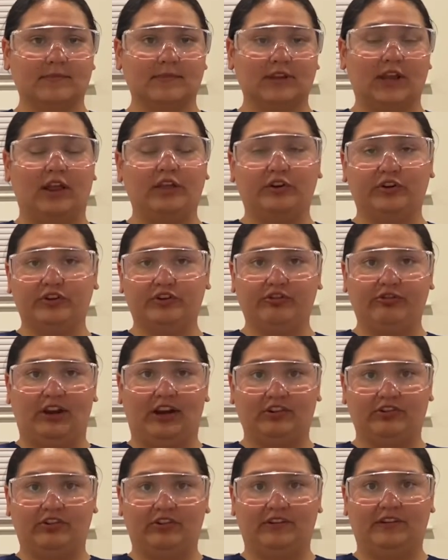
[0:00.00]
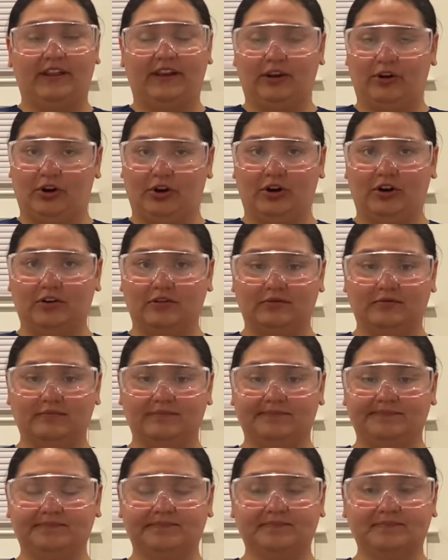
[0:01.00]
allergic reactions that occurred.
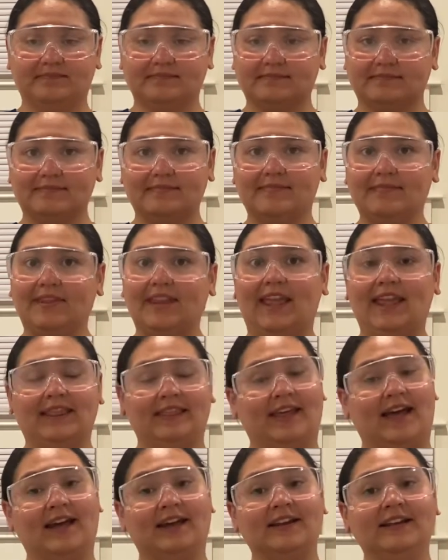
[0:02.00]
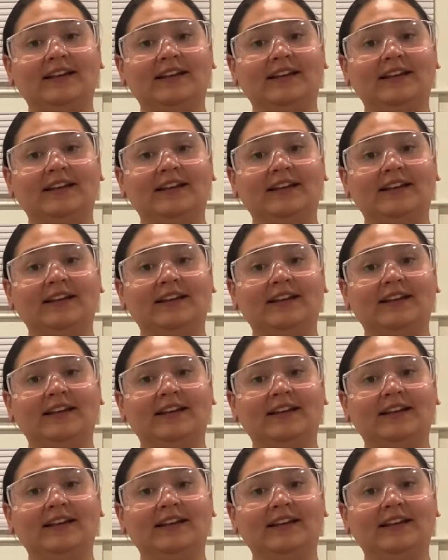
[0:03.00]
And that